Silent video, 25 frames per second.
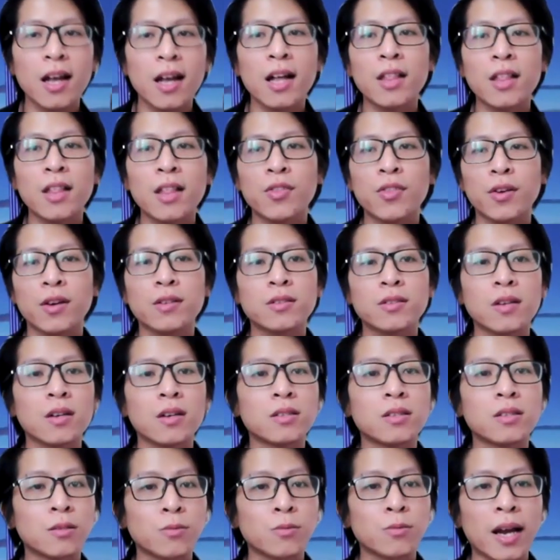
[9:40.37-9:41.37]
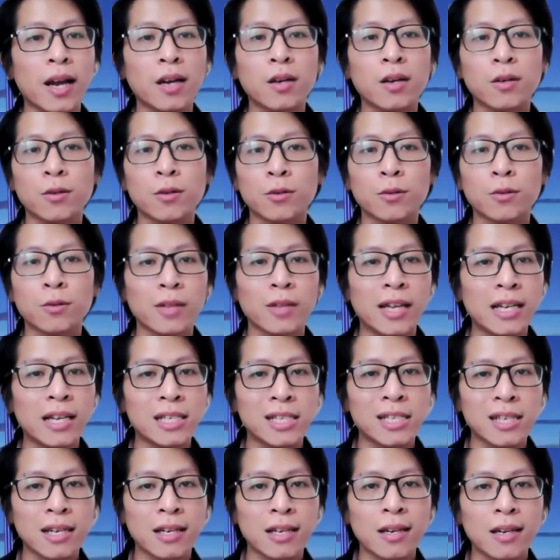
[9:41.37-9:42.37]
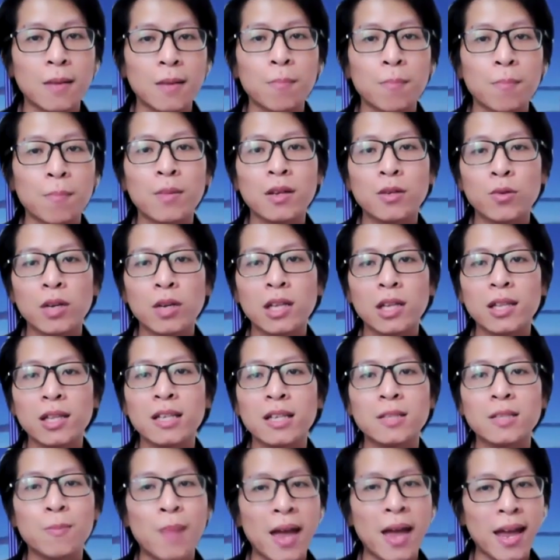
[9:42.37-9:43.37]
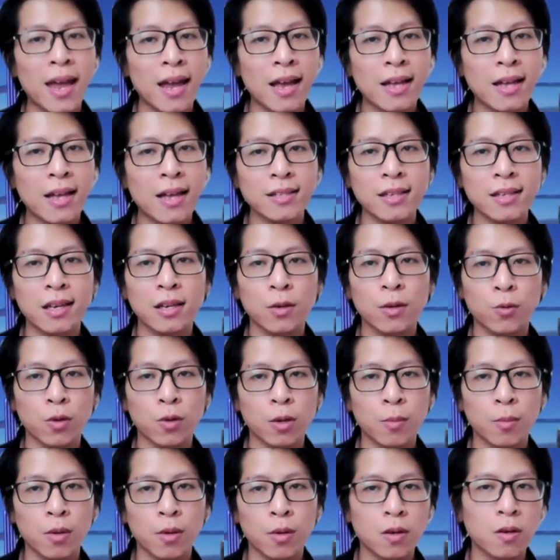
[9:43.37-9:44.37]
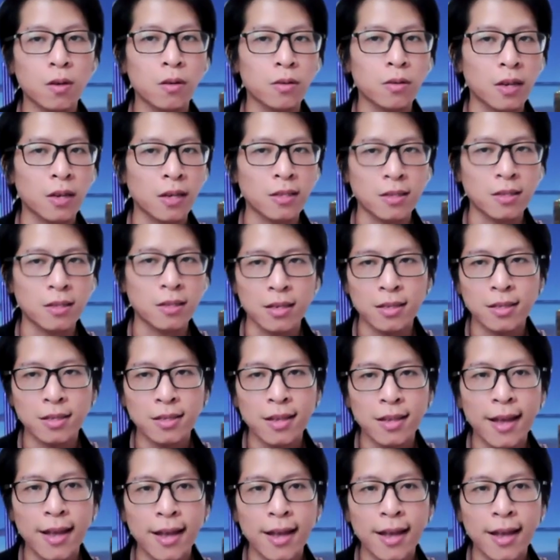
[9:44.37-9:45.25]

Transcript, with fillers: There is a direct correlation between his past and criminal cases.